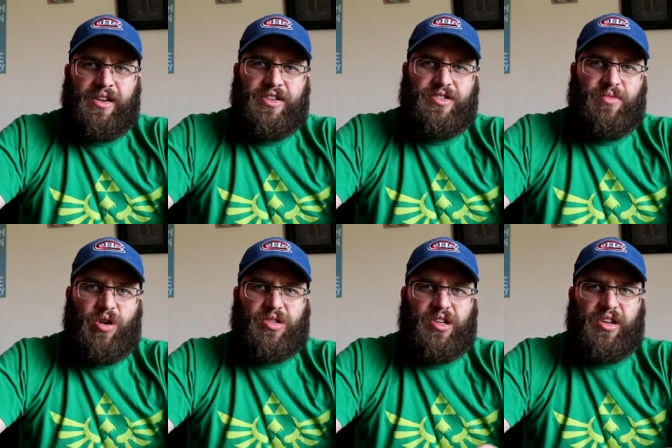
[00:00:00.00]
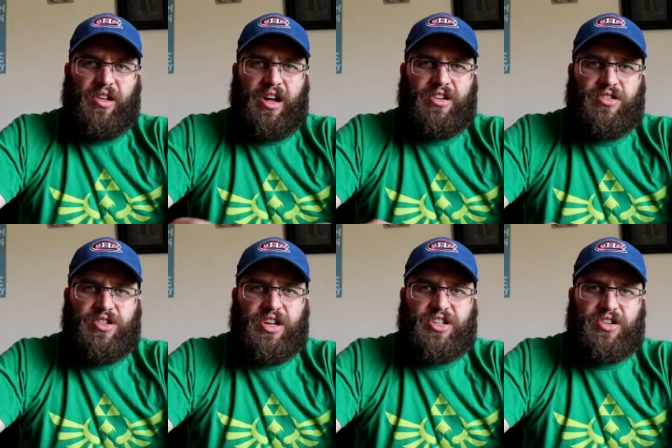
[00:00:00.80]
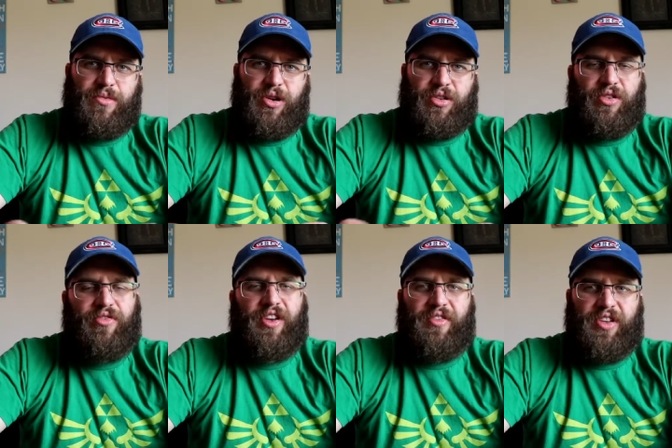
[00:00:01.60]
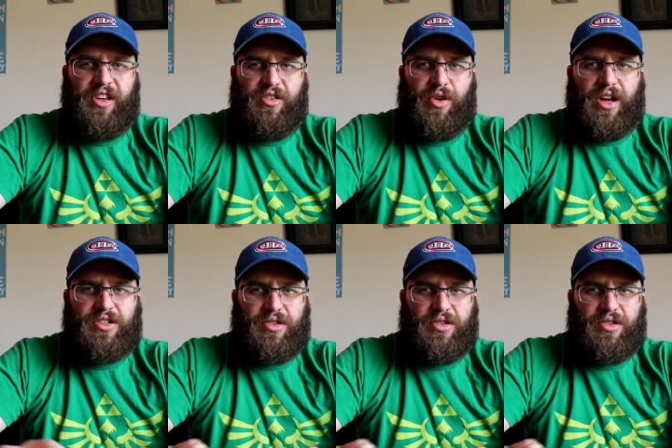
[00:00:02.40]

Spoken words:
Is most of the collector's edition are about $250 US,